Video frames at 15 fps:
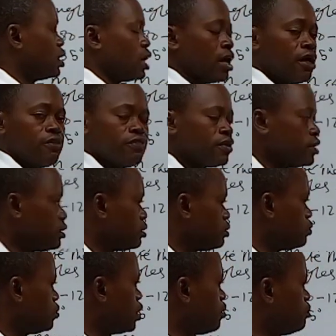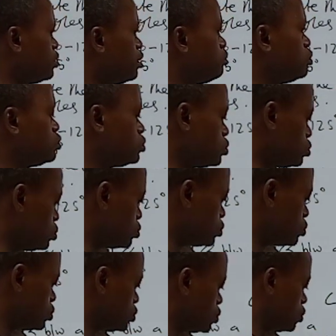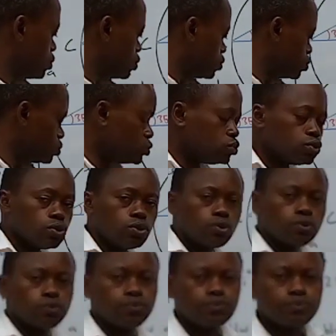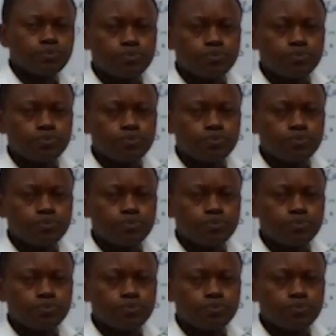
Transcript: I think we have been able to show